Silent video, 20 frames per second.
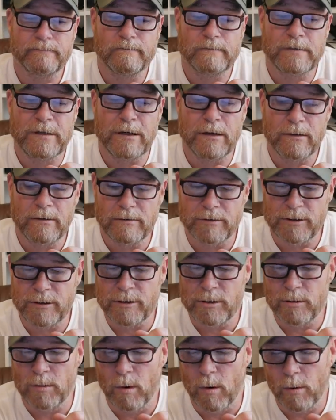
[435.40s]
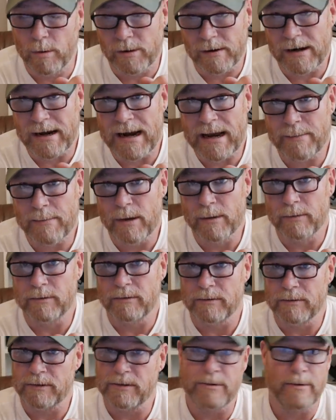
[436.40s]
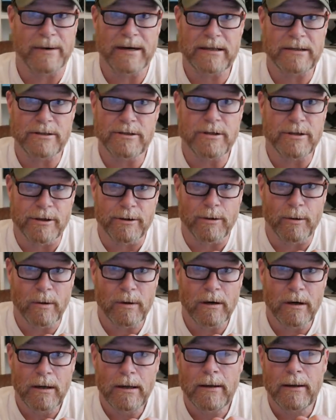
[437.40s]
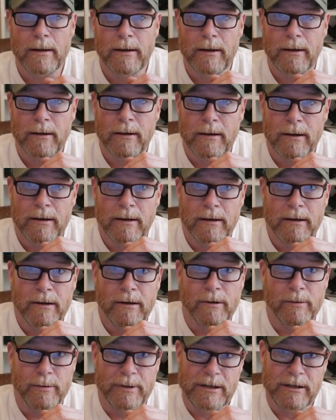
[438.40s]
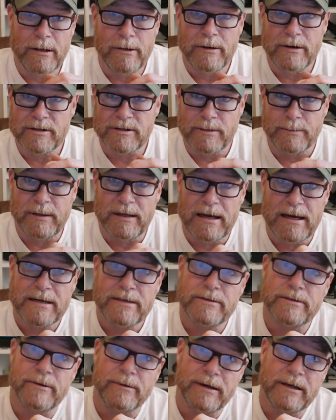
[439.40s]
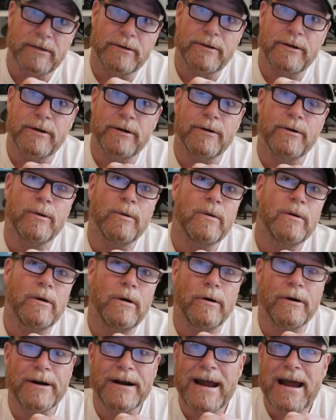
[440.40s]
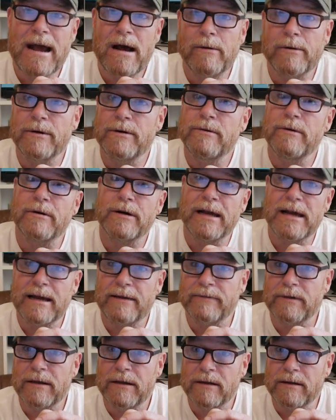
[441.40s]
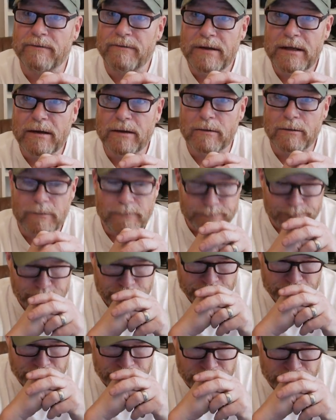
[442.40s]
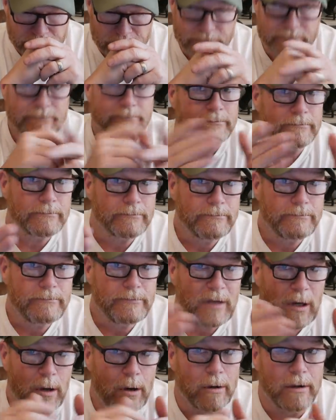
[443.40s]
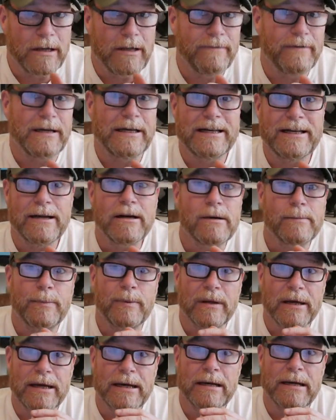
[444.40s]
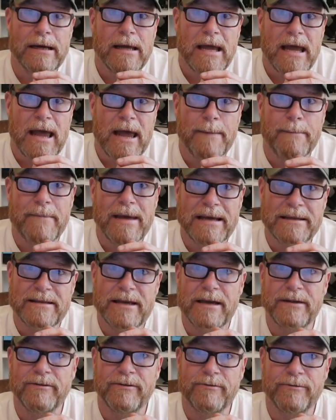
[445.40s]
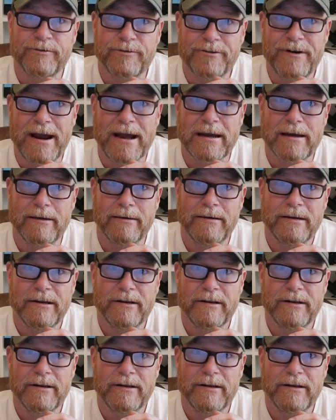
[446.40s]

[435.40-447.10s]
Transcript: You know, do you order ammo directly to your door? Reloading supplies directly to your door? Or now are you going to have to get in the vehicle or even an airplane and make that trek